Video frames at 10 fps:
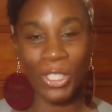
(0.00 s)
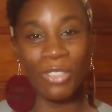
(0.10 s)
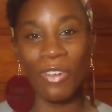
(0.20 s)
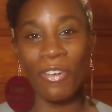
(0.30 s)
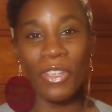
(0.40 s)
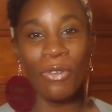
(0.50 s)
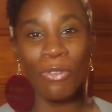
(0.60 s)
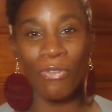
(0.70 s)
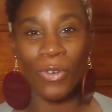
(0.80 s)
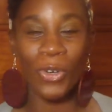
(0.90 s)
She's very
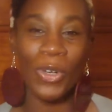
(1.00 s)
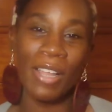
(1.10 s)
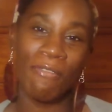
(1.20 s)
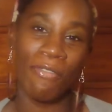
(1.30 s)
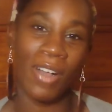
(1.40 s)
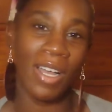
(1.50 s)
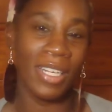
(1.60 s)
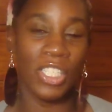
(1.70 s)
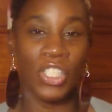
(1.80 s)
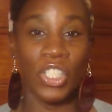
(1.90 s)
youthful and
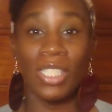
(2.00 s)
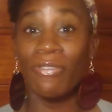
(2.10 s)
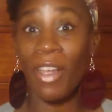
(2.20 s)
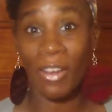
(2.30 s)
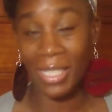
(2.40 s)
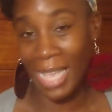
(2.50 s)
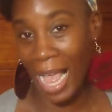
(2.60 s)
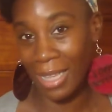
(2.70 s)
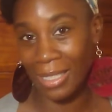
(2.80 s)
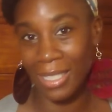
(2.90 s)
fun, and she's very
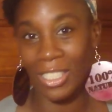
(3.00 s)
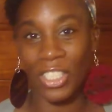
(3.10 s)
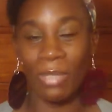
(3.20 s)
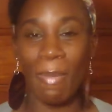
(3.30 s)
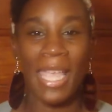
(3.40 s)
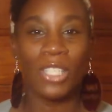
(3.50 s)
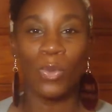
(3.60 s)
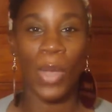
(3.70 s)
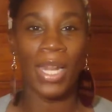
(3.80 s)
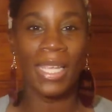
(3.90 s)
talented. She makes
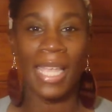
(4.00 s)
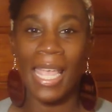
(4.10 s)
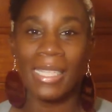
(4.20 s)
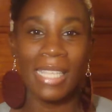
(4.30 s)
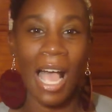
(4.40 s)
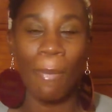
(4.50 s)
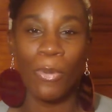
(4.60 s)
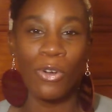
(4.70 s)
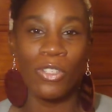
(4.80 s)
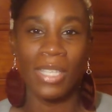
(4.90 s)
wedding cake
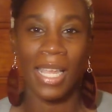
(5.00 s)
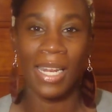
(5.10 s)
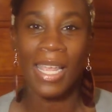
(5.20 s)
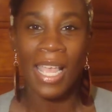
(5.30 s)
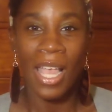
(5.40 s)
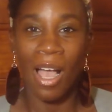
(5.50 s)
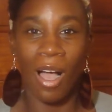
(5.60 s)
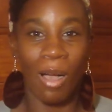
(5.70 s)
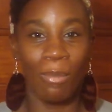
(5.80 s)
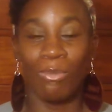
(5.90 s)
toppers, and
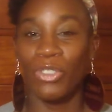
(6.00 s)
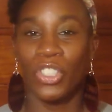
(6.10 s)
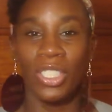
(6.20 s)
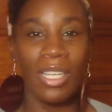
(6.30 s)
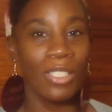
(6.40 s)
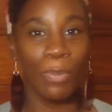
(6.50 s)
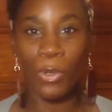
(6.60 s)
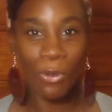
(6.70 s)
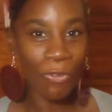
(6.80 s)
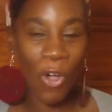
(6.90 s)
um, she does
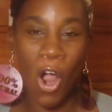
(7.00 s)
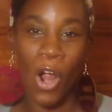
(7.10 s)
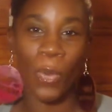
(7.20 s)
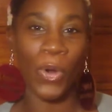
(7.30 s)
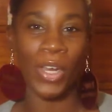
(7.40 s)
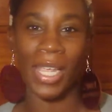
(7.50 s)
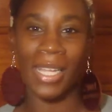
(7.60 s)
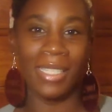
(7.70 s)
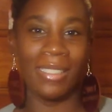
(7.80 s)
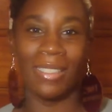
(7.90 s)
beautiful artwork,
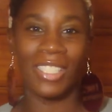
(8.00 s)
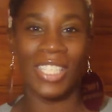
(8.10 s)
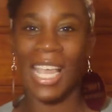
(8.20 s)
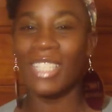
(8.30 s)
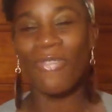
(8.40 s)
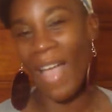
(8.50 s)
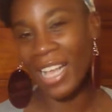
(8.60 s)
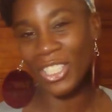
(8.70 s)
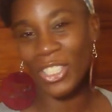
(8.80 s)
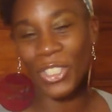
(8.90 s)
and she has
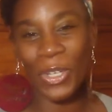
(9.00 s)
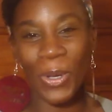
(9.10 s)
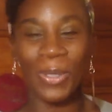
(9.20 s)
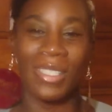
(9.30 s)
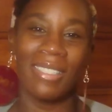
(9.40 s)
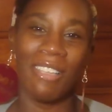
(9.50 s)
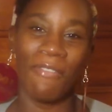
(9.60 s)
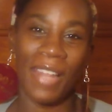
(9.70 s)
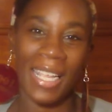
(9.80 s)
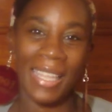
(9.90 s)
fashion shows and
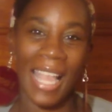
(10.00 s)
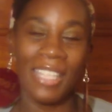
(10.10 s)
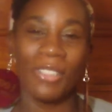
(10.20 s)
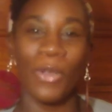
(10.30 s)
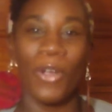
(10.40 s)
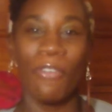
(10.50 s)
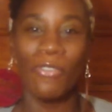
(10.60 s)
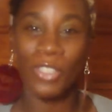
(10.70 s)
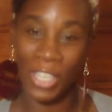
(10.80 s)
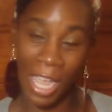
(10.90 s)
stuff like that. So her
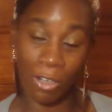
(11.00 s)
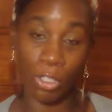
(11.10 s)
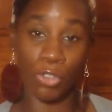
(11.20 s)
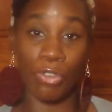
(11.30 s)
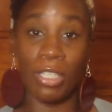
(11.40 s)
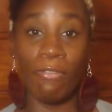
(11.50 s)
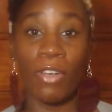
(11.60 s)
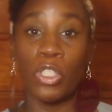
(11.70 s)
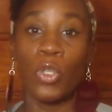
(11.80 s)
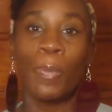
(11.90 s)
channel is really
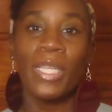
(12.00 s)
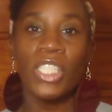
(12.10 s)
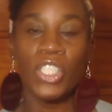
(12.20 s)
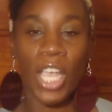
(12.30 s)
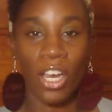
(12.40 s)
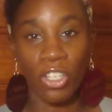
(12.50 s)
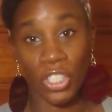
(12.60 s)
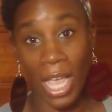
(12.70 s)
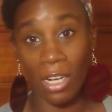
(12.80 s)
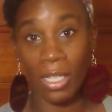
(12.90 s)
fun, so please check her
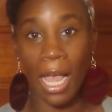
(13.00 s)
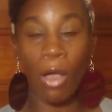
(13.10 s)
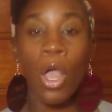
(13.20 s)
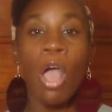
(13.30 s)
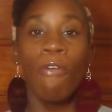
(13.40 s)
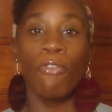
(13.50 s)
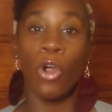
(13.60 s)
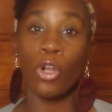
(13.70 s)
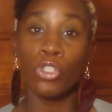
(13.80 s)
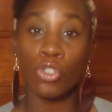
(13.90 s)
channel out for
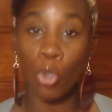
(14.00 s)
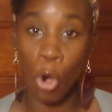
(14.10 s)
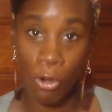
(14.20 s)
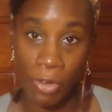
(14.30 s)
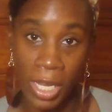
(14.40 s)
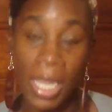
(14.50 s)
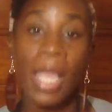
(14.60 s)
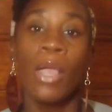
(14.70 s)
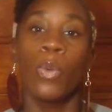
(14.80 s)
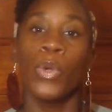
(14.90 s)
her story,
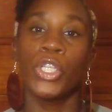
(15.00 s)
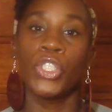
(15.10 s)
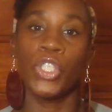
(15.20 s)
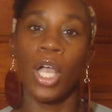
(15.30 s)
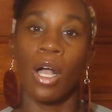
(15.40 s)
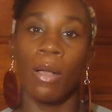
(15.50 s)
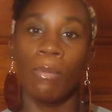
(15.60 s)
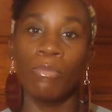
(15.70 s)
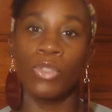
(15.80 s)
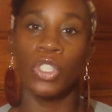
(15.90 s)
which
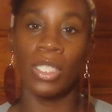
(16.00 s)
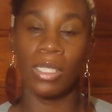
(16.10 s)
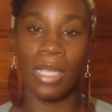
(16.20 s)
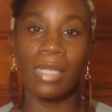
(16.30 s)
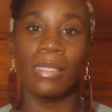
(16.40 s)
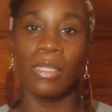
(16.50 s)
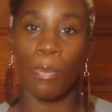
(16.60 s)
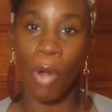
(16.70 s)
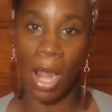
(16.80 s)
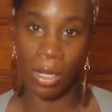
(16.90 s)
um, she discusses a
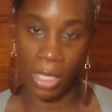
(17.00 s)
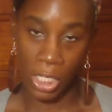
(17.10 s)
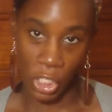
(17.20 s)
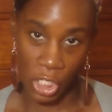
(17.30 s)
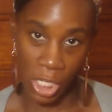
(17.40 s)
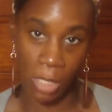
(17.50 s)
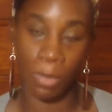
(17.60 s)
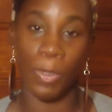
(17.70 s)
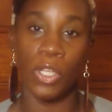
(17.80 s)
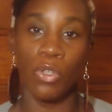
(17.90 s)
product that
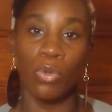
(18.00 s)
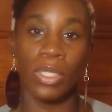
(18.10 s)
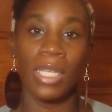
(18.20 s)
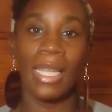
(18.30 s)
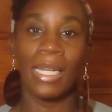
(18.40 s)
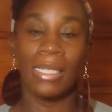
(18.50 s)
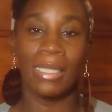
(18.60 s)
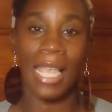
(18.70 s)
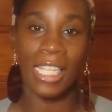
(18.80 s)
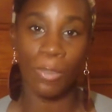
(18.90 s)
she's been using that
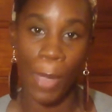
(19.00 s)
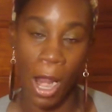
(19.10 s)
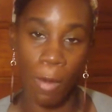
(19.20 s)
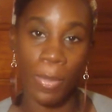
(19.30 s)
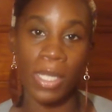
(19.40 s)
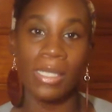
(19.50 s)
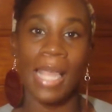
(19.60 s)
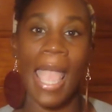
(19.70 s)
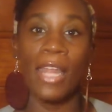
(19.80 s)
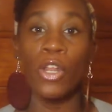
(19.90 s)
contains parabens
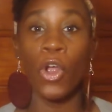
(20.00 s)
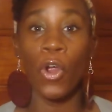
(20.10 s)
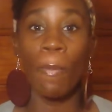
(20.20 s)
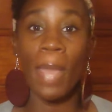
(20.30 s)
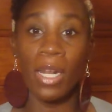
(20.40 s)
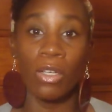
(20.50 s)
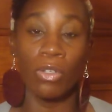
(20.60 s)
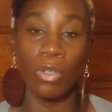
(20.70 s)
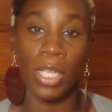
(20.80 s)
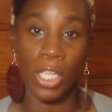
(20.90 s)
and her
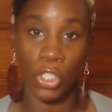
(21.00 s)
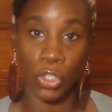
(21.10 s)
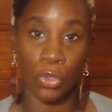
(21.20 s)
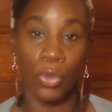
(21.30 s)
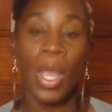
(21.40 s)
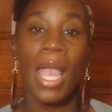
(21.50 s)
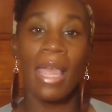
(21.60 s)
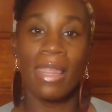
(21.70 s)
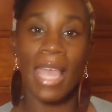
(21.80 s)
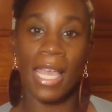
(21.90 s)
medical issue
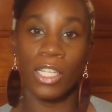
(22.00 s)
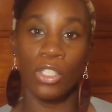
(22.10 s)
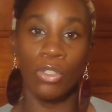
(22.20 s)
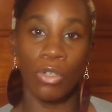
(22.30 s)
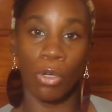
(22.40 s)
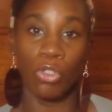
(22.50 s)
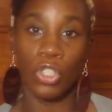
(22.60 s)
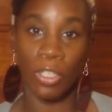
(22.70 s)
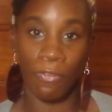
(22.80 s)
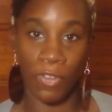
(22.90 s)
that you know
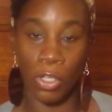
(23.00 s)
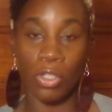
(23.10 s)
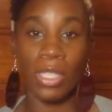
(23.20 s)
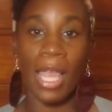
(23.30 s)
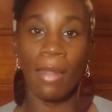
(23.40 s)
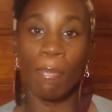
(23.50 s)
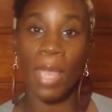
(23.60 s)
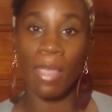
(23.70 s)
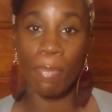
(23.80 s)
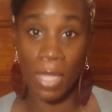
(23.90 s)
she feels that
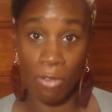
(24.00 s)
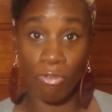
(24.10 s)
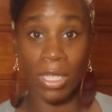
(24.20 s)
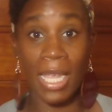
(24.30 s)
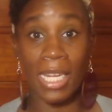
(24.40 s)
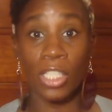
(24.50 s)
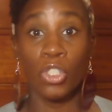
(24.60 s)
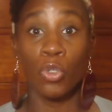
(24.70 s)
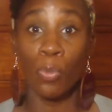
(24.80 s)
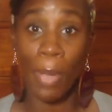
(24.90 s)
may be related
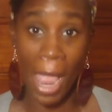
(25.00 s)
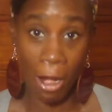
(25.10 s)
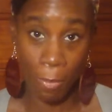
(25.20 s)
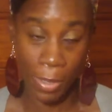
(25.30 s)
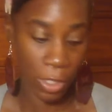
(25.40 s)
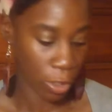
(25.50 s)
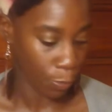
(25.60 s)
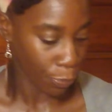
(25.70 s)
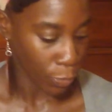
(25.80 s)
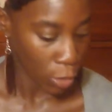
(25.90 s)
to parabens.
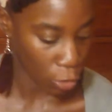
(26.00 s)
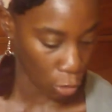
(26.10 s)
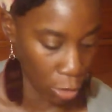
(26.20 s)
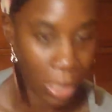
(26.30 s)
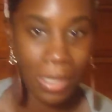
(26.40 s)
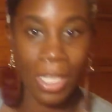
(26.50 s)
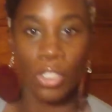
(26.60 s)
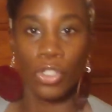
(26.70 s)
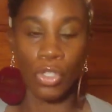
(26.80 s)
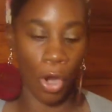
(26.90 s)
So let's get
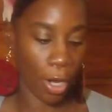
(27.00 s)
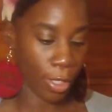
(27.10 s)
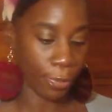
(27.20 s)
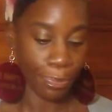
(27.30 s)
started.